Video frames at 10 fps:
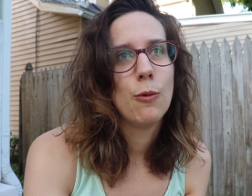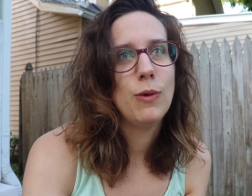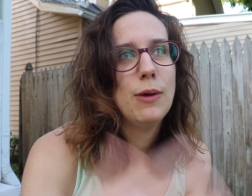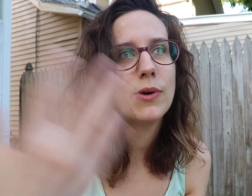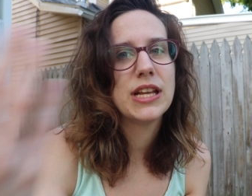
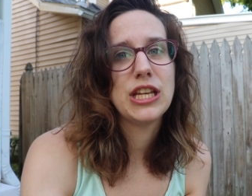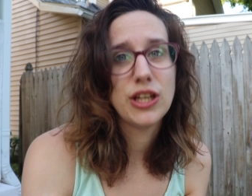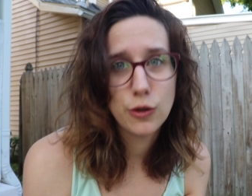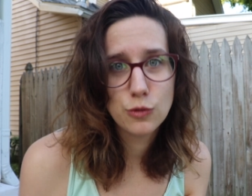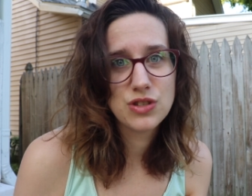We want to
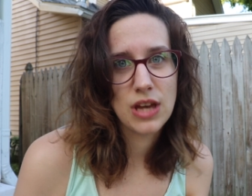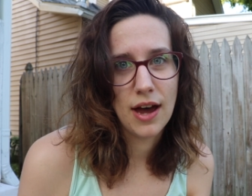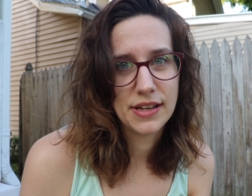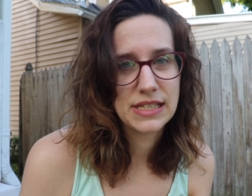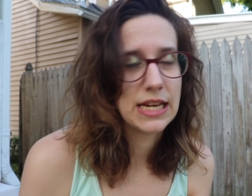use
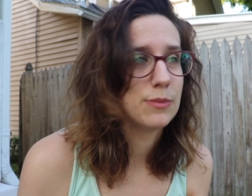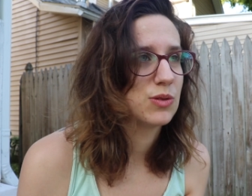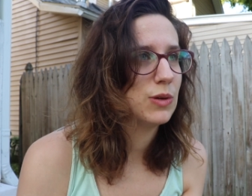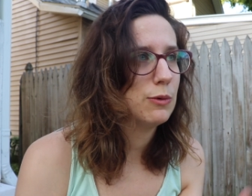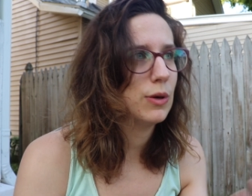
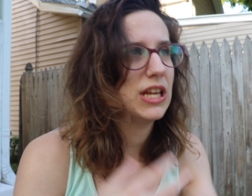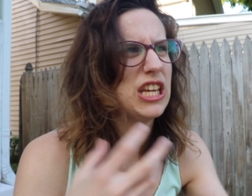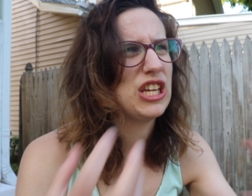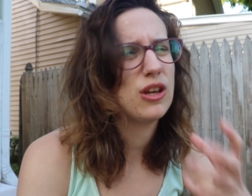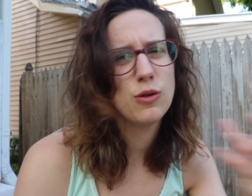concepts. We want to
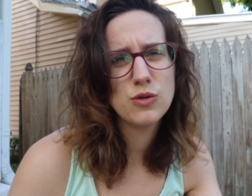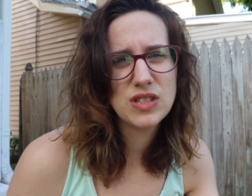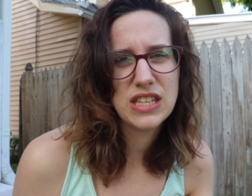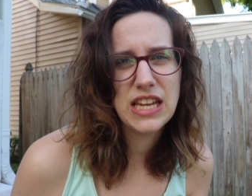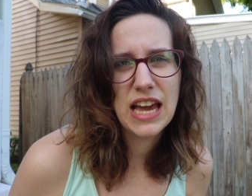
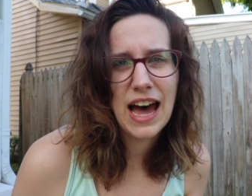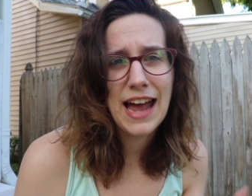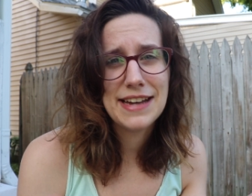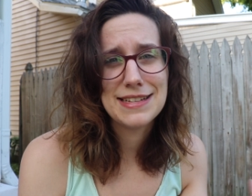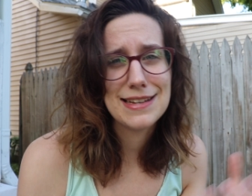use the
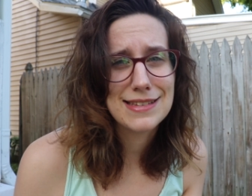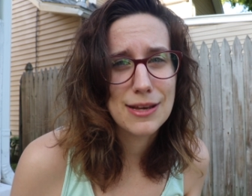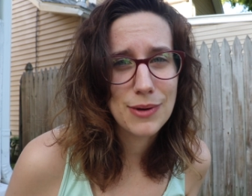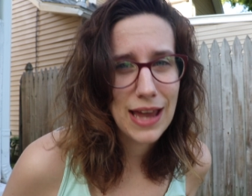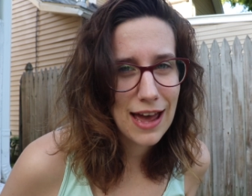ideas
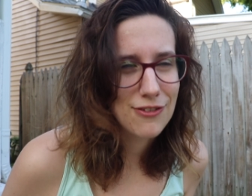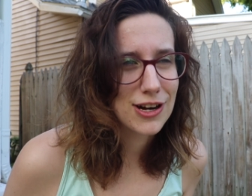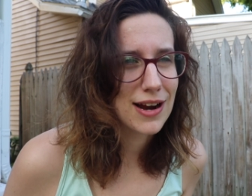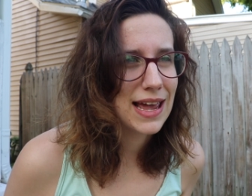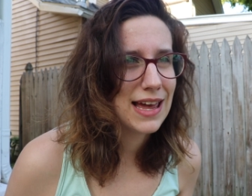that we have in
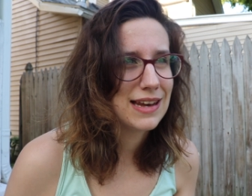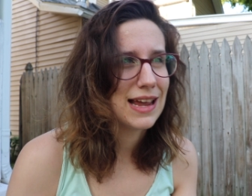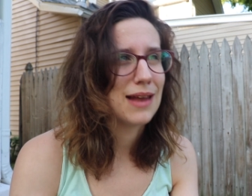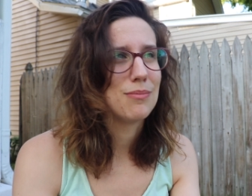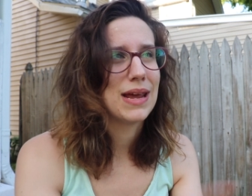our head
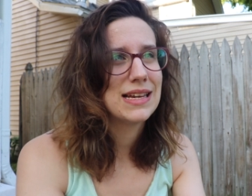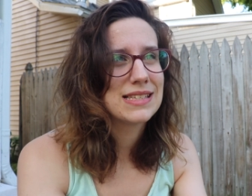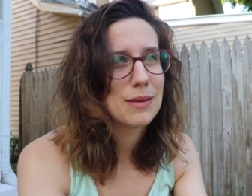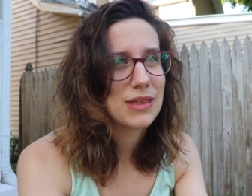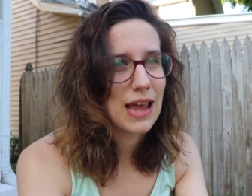and make
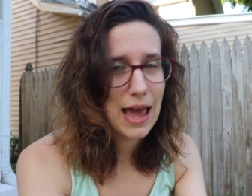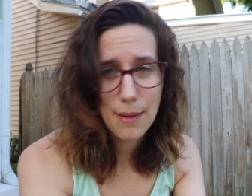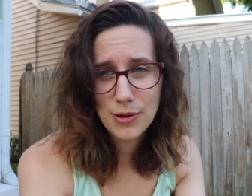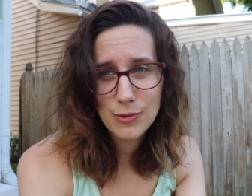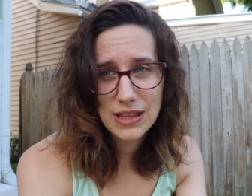something
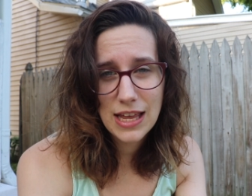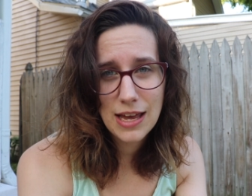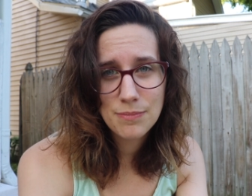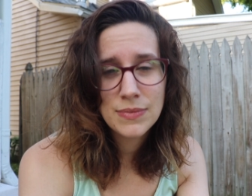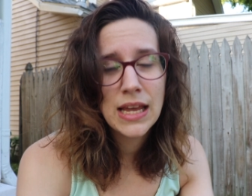happen with
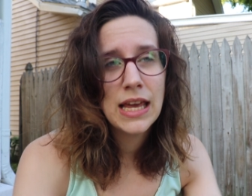them.